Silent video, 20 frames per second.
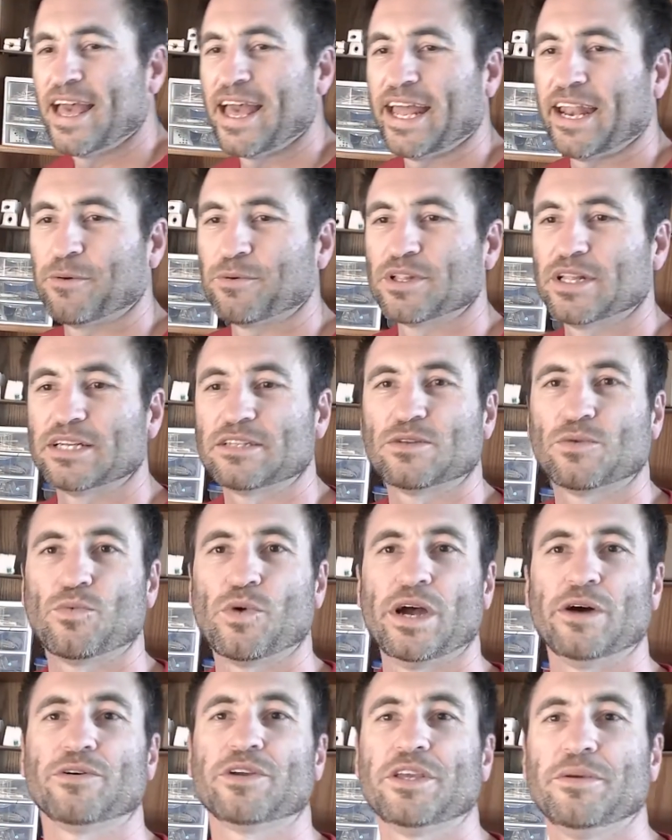and I would like to
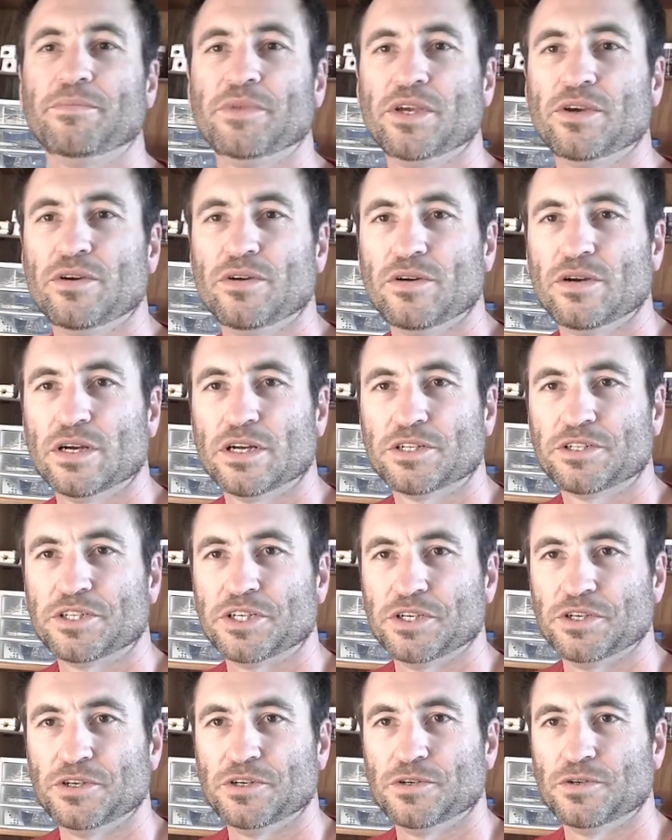welcome you
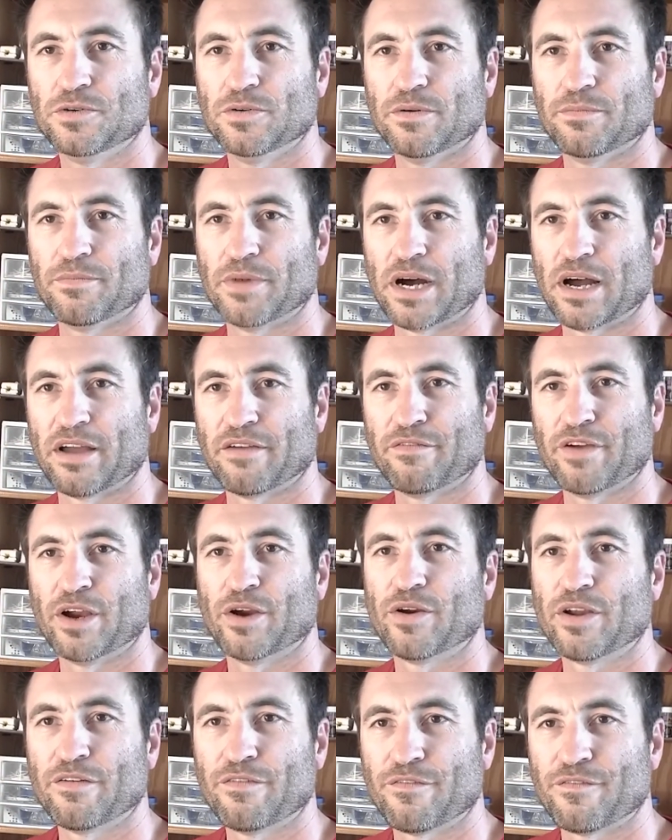to my
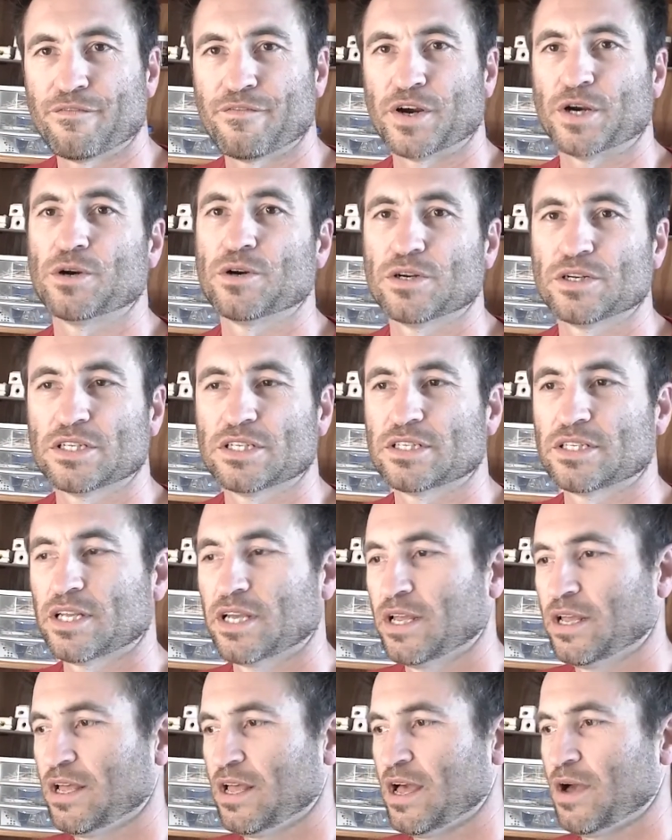very
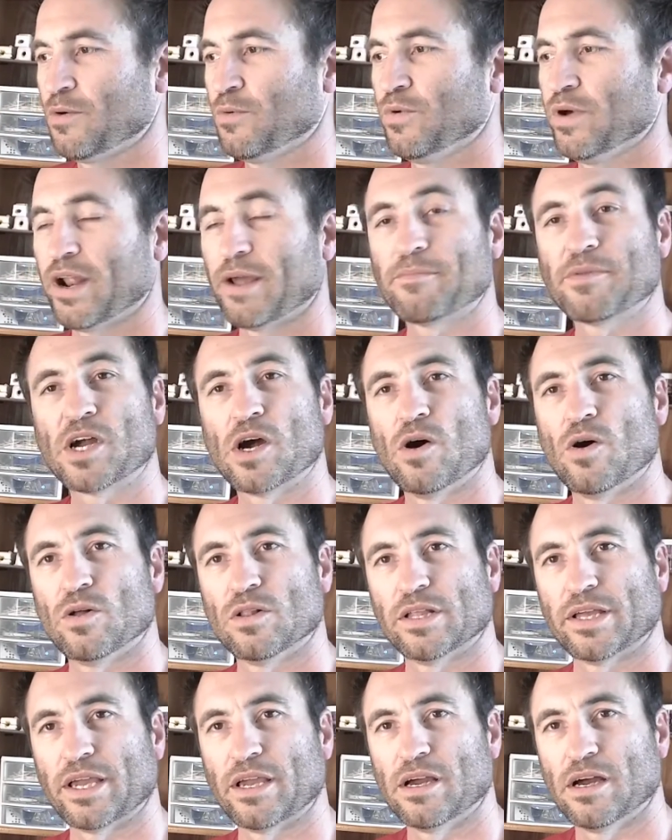first, what I'm
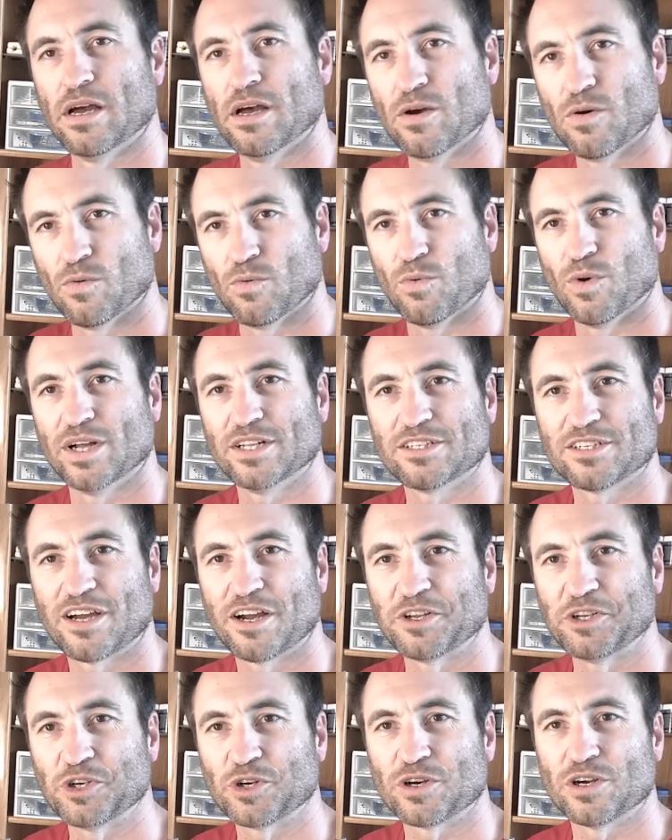calling What's
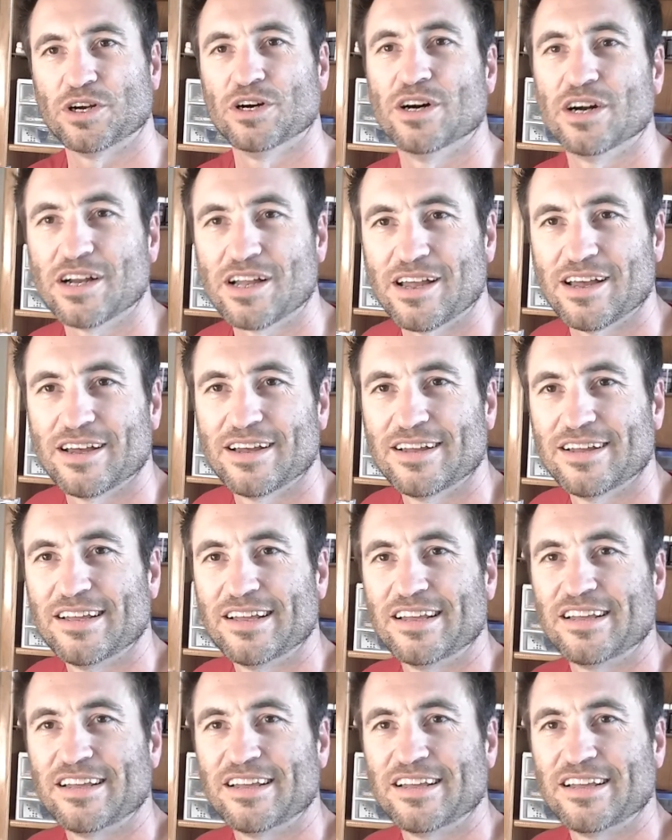on Your Hook